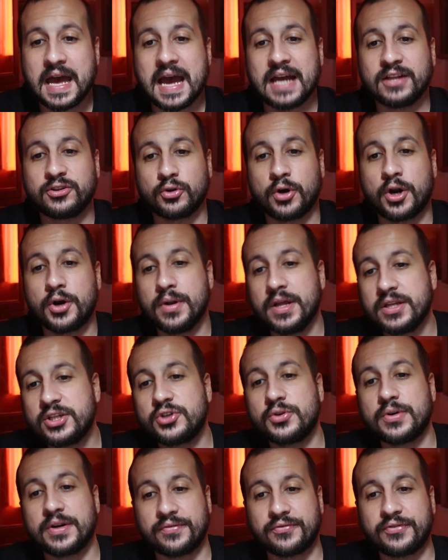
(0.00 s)
And to her
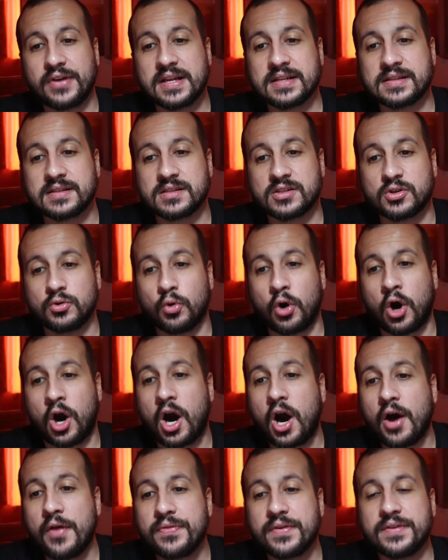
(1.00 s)
literary friends who
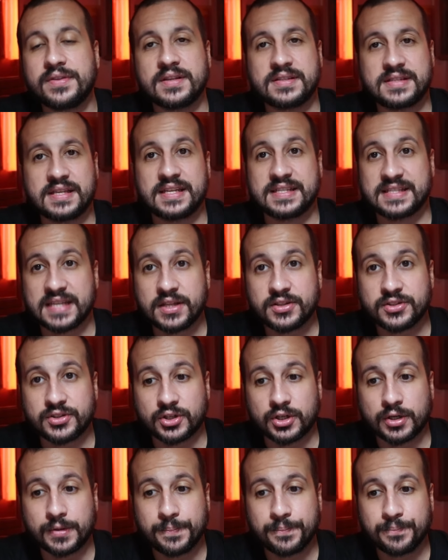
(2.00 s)
haunted the city
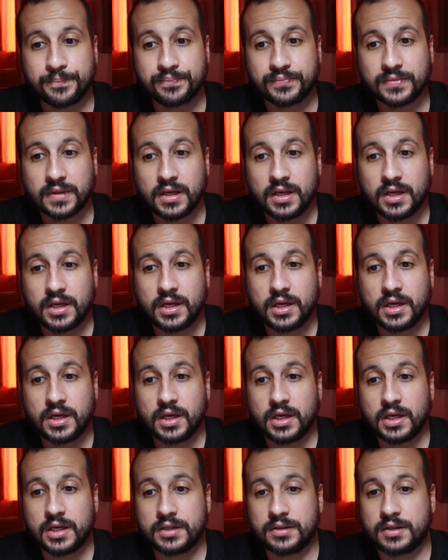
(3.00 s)
center,
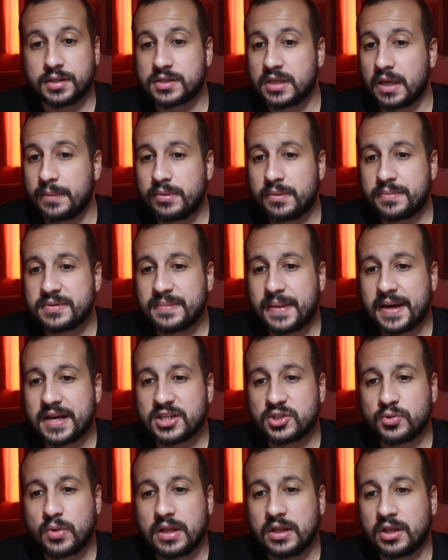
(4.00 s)
the suburbs might
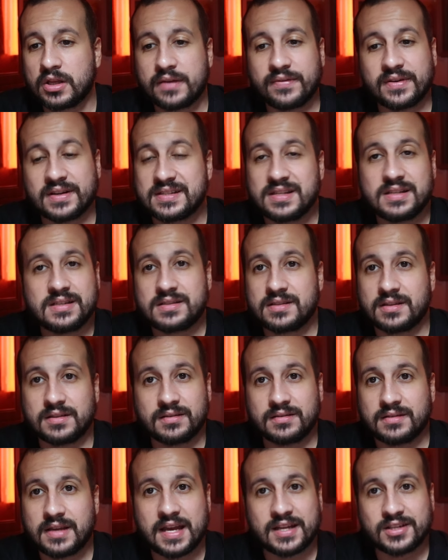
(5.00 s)
as well not have
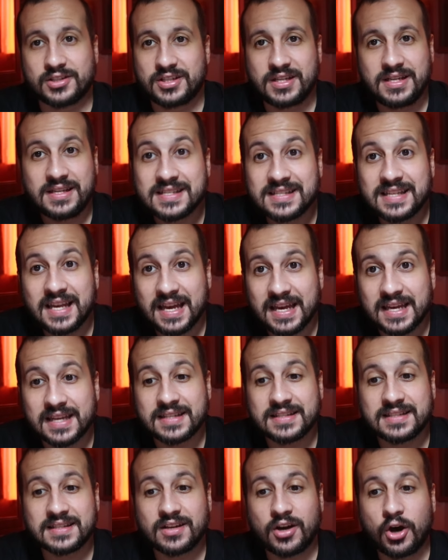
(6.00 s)
existed. And she
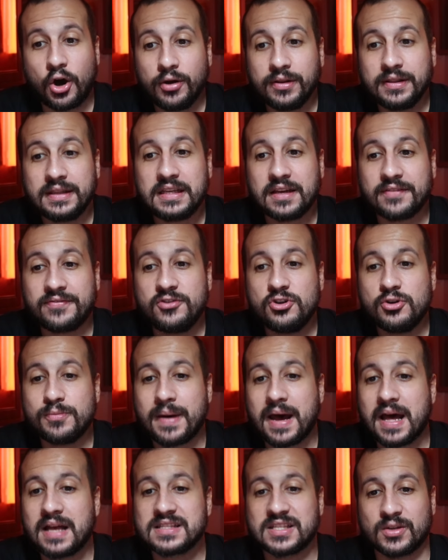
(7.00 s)
said, only a few
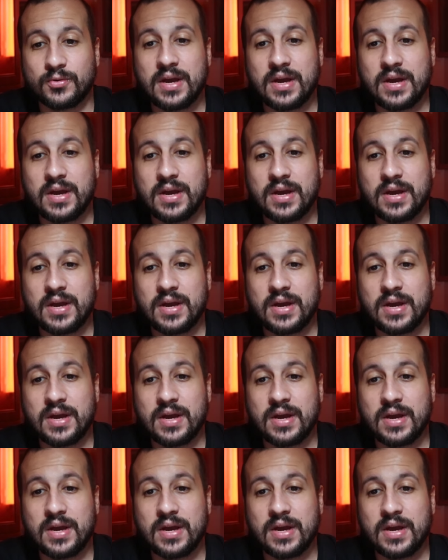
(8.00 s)
miles